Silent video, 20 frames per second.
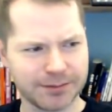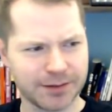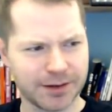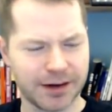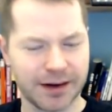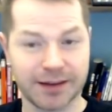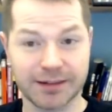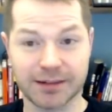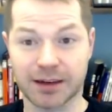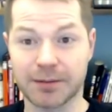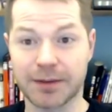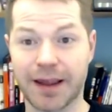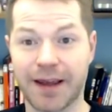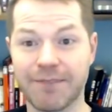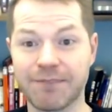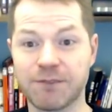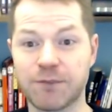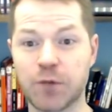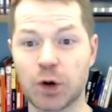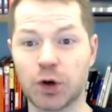Today's going to be
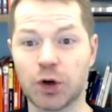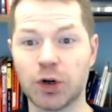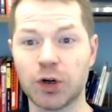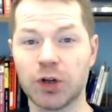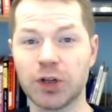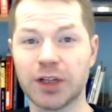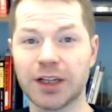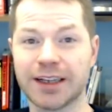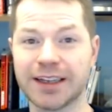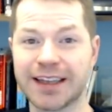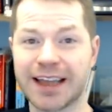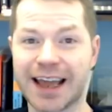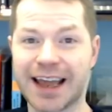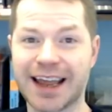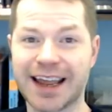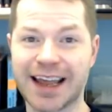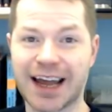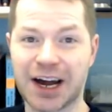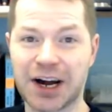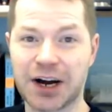a full
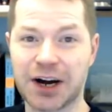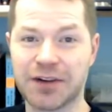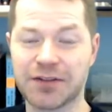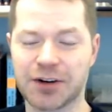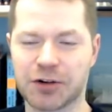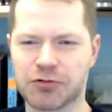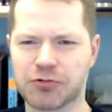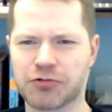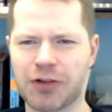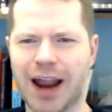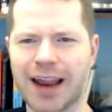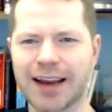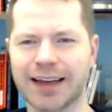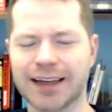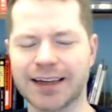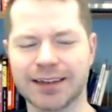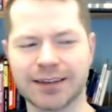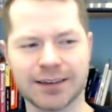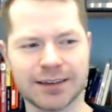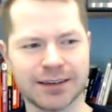day of
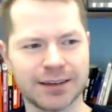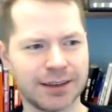writing.